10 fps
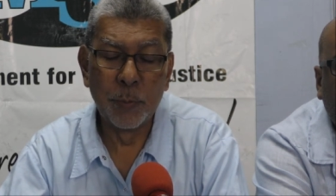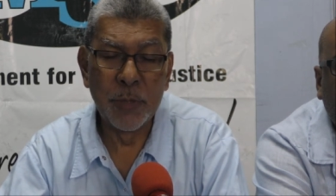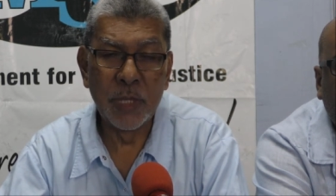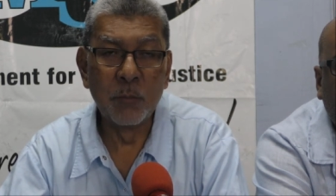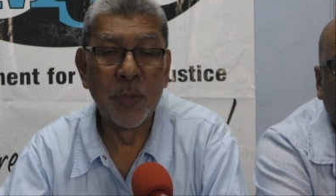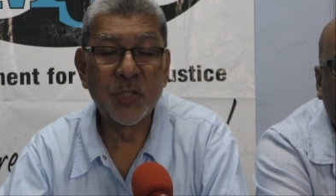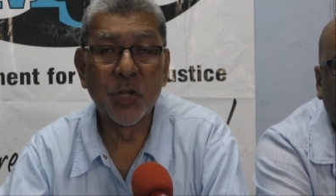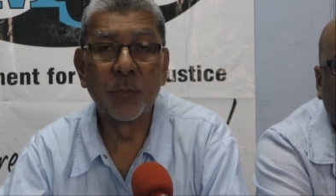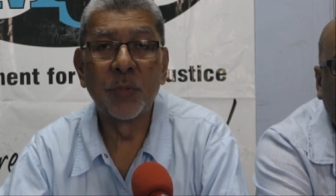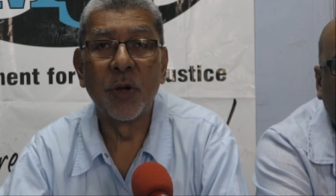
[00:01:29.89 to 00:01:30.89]
being
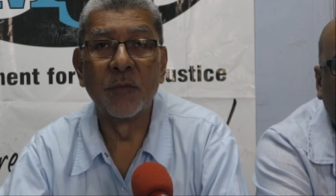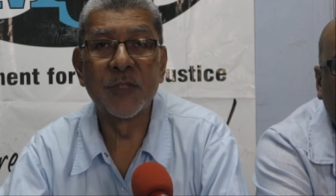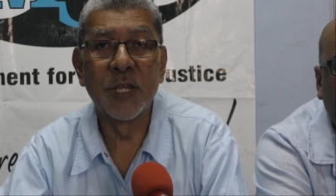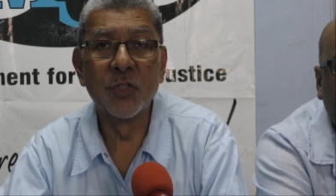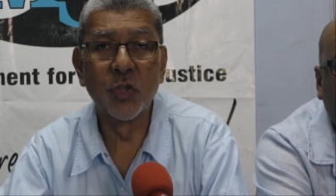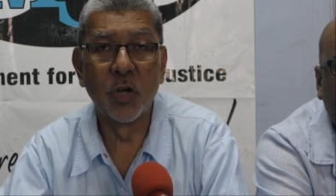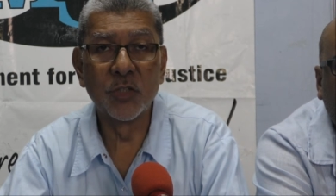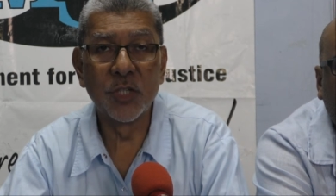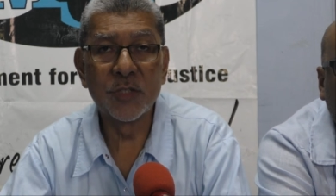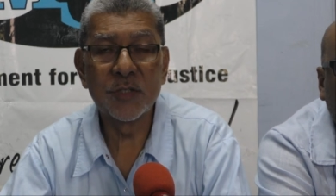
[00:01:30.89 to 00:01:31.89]
Bishop of St.
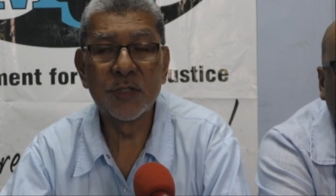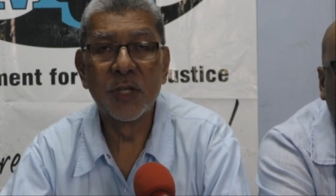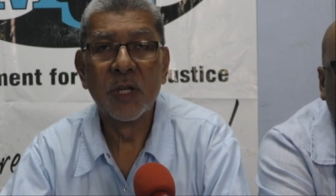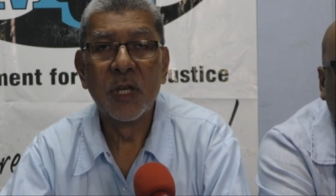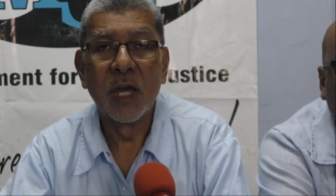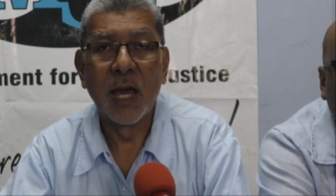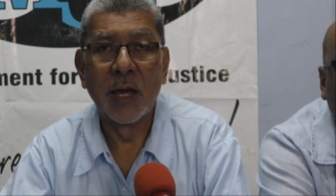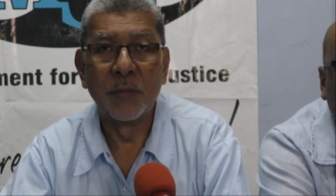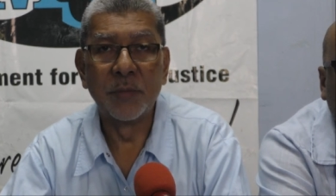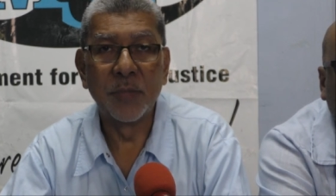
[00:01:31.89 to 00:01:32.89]
George's.
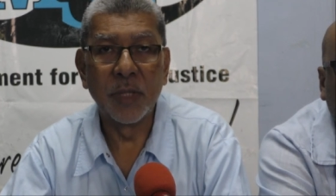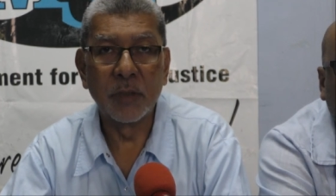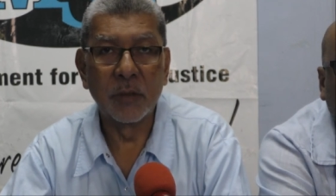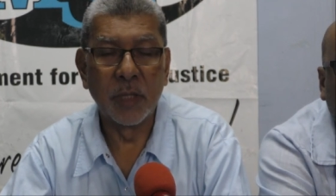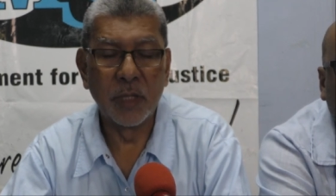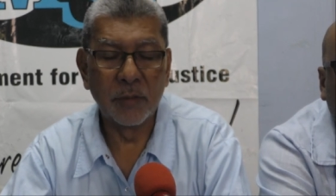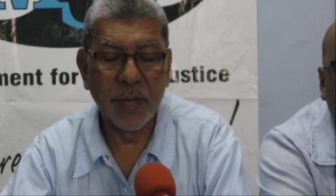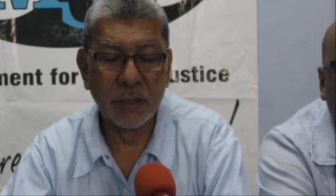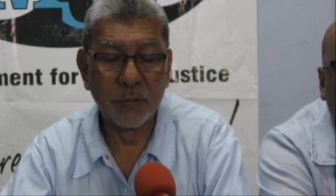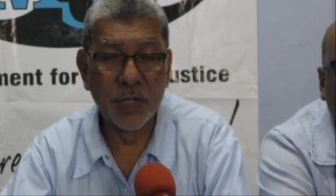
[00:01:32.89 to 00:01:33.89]
Um, the
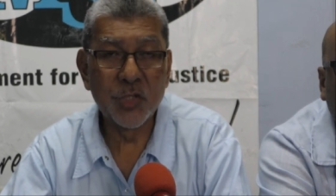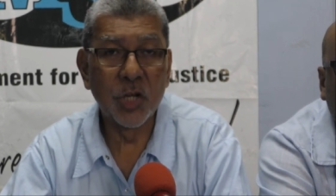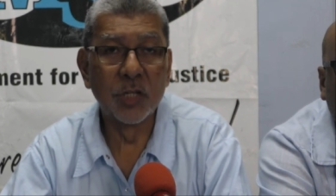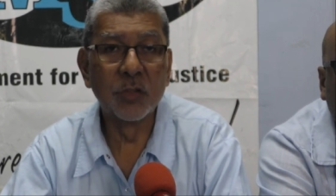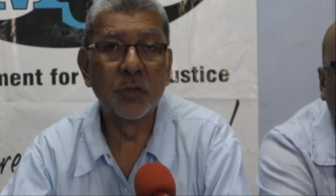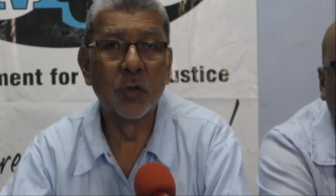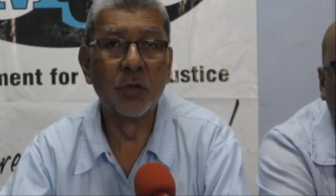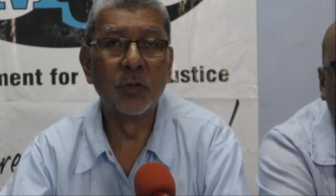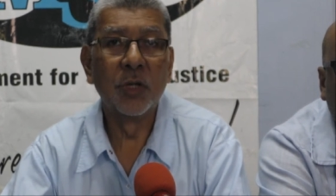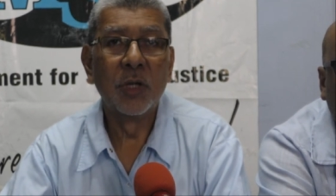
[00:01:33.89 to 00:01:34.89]
elevation
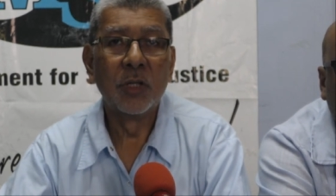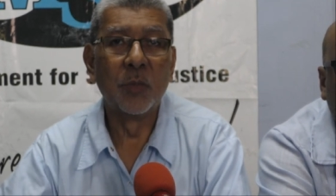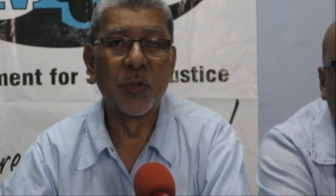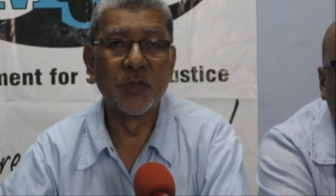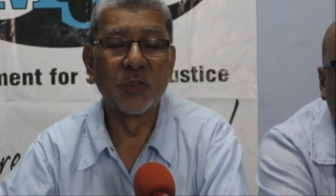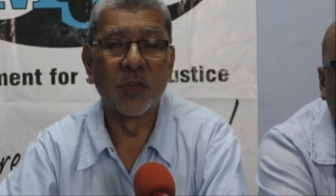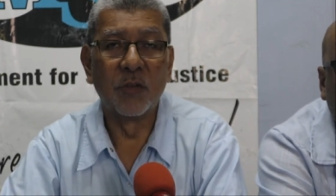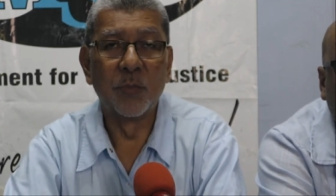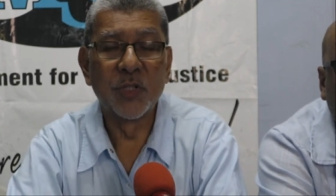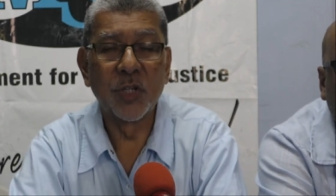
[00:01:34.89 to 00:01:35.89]
to the position
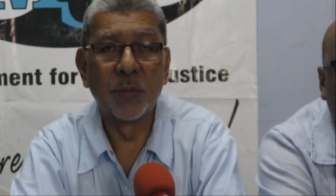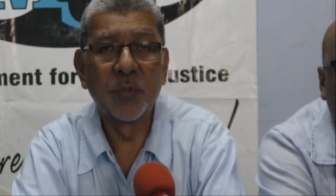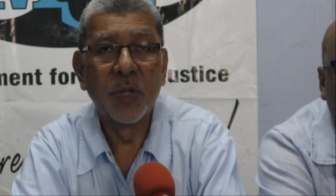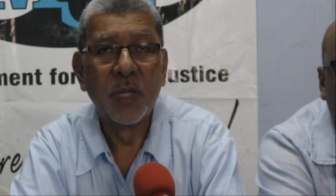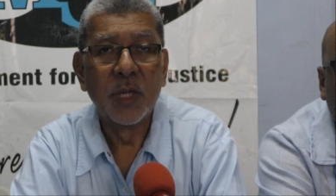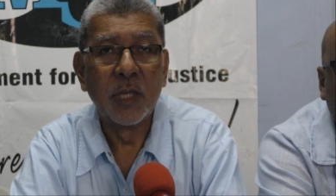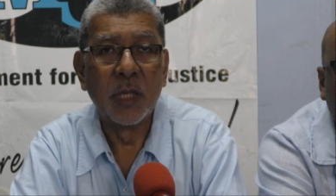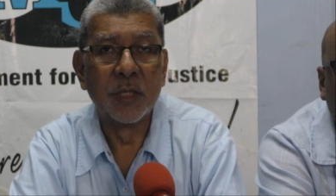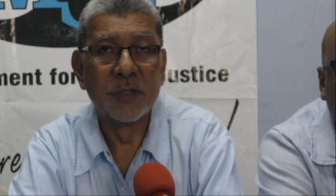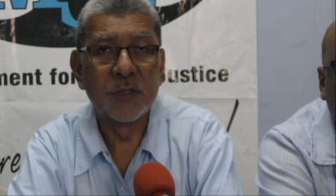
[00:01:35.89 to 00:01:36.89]
of Bishop
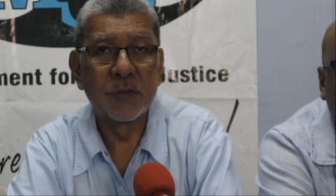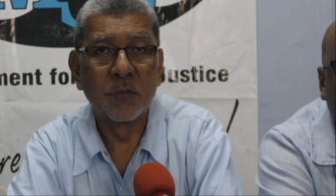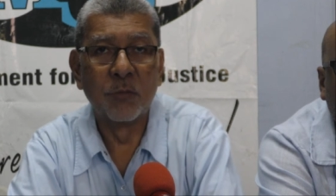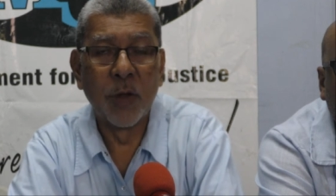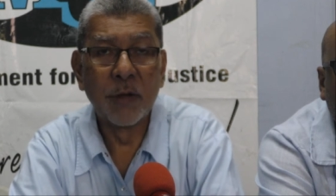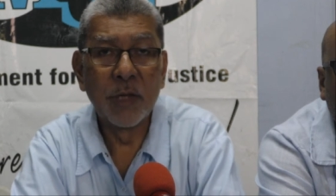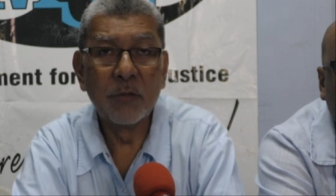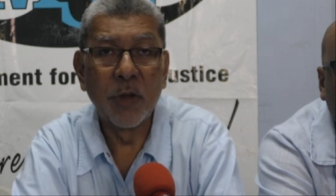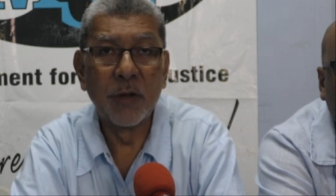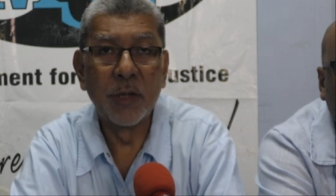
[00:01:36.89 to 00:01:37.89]
is very,
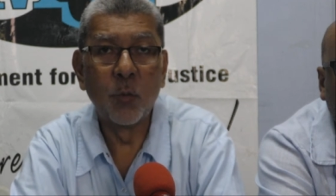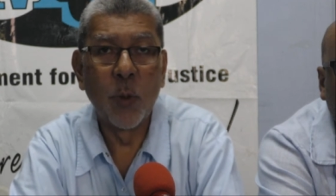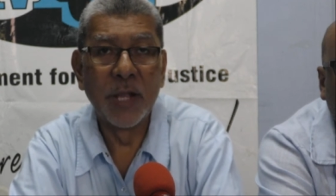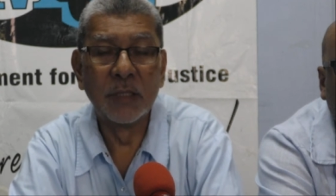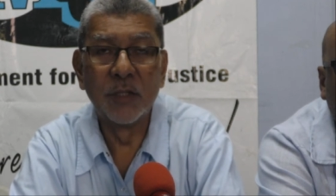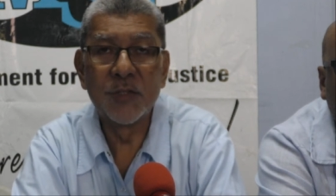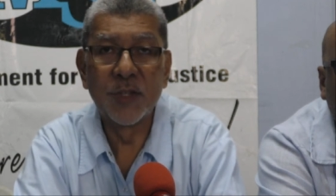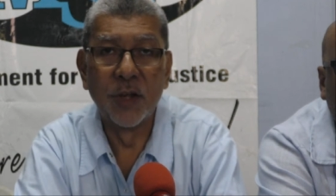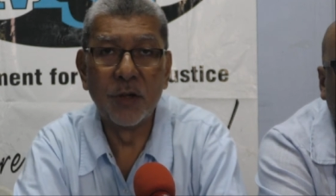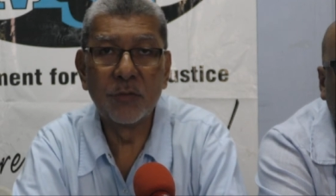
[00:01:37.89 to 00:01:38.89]
very well
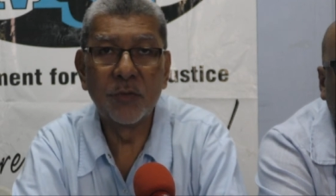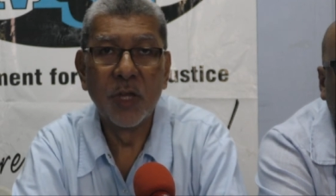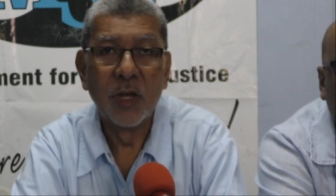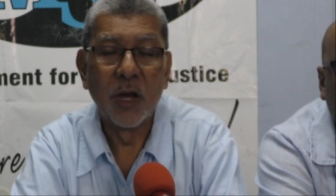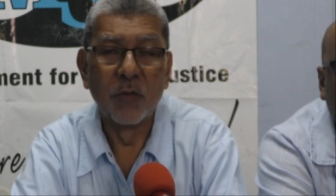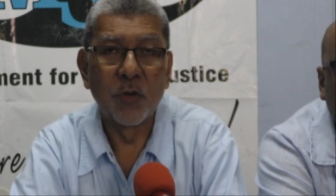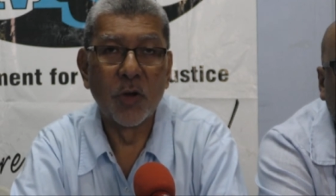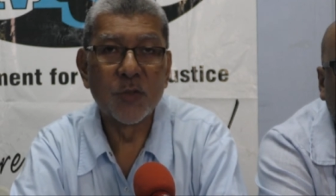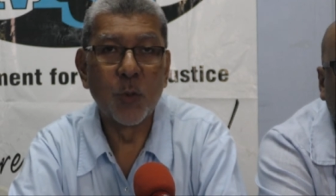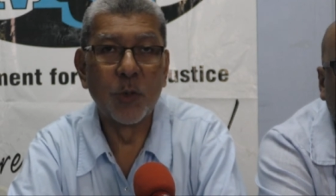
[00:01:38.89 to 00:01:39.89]
deserved. Of
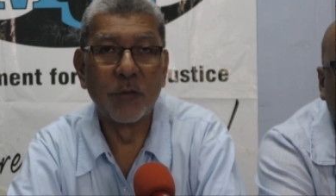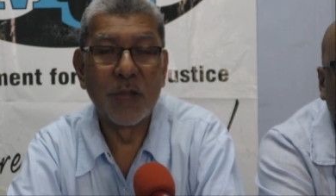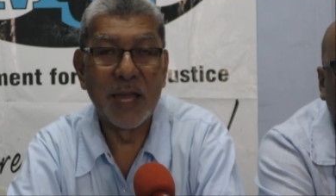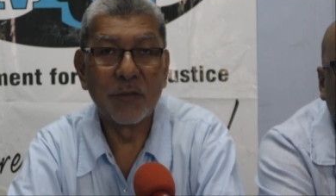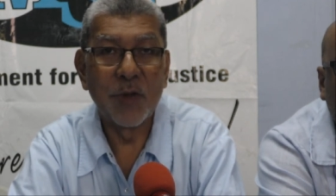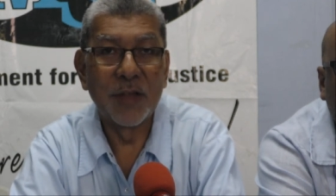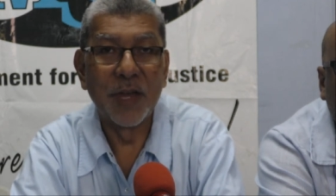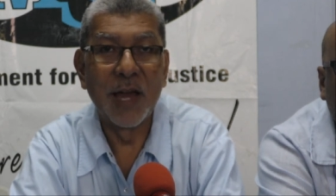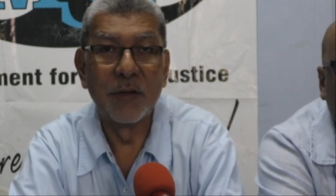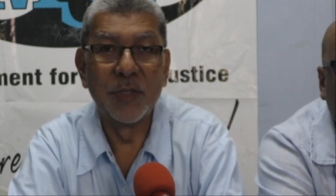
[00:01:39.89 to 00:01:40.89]
course, we would have liked
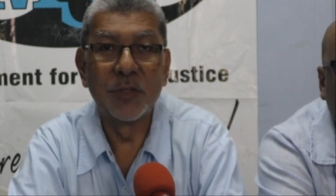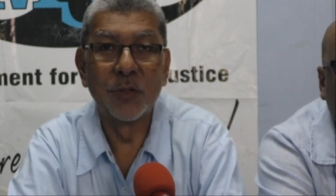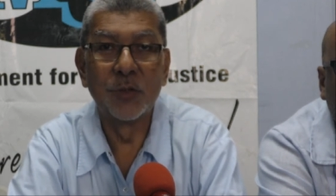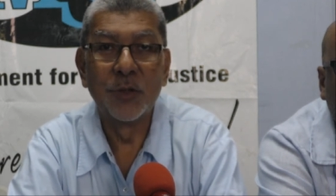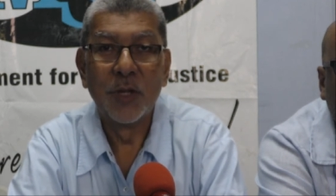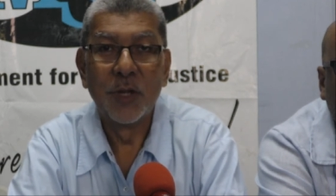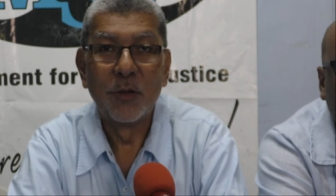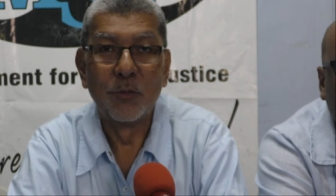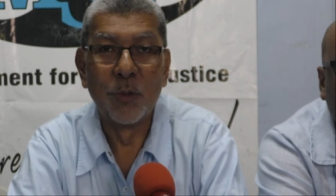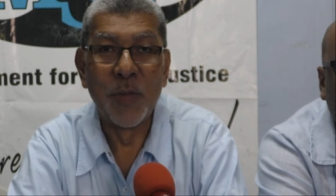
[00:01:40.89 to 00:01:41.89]
Father Harvey to
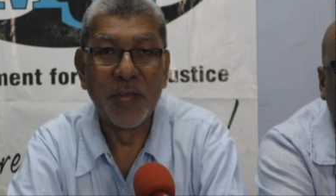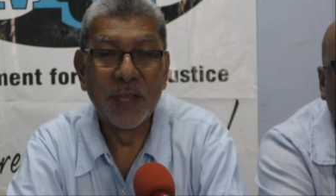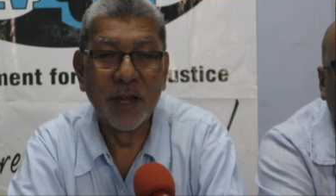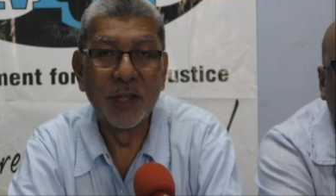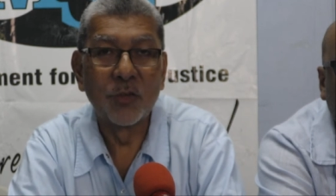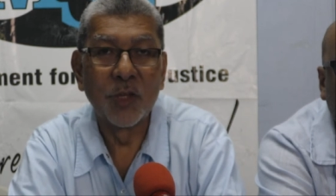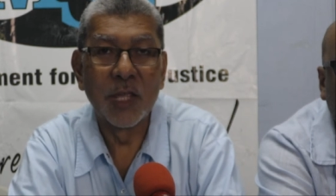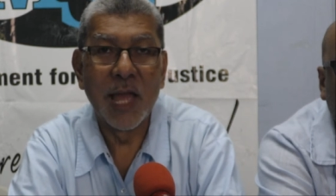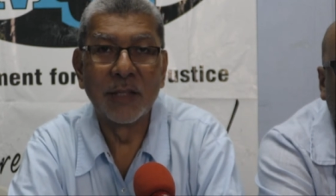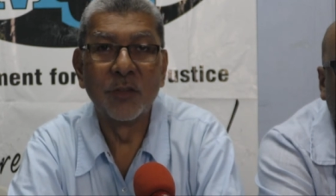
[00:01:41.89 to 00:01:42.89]
remain here in
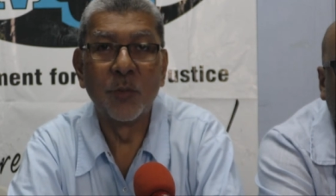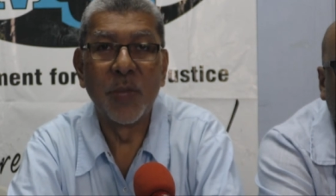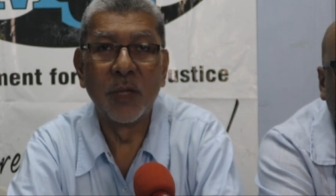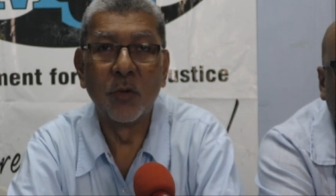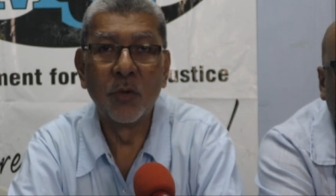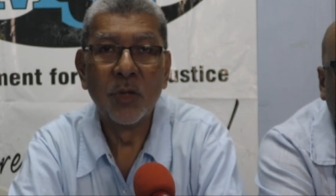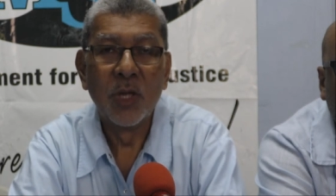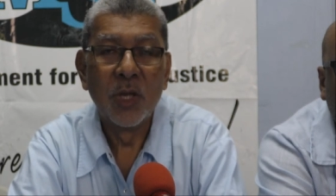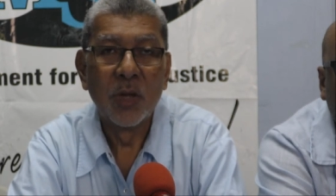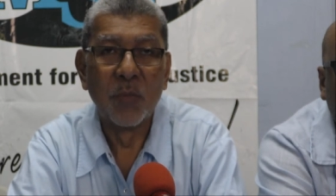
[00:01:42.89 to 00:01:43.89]
Trinidad and Tobago,
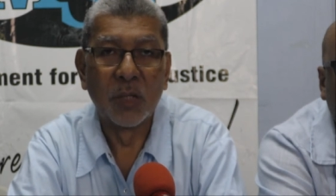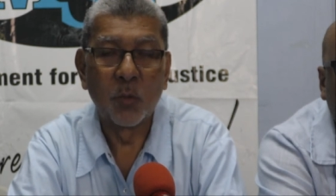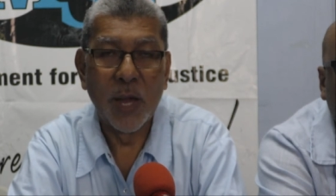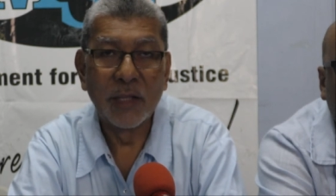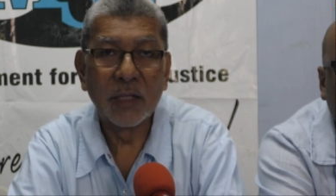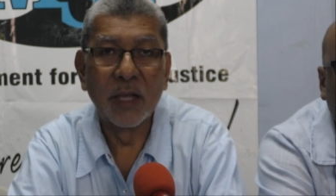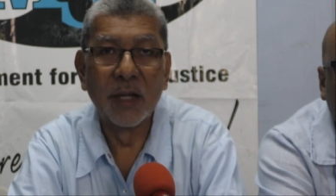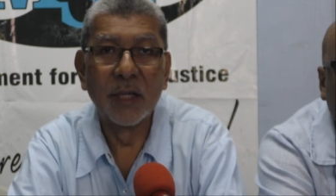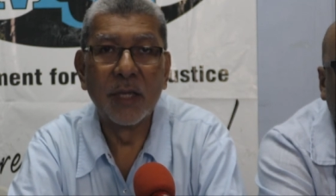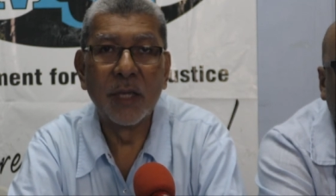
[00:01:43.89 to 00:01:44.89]
but quite
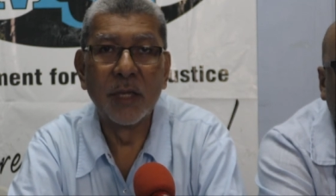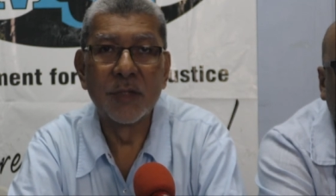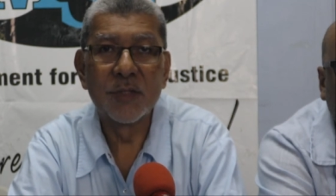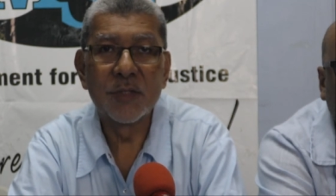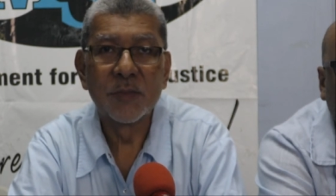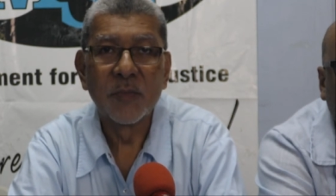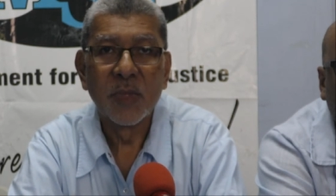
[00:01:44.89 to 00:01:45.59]
clearly his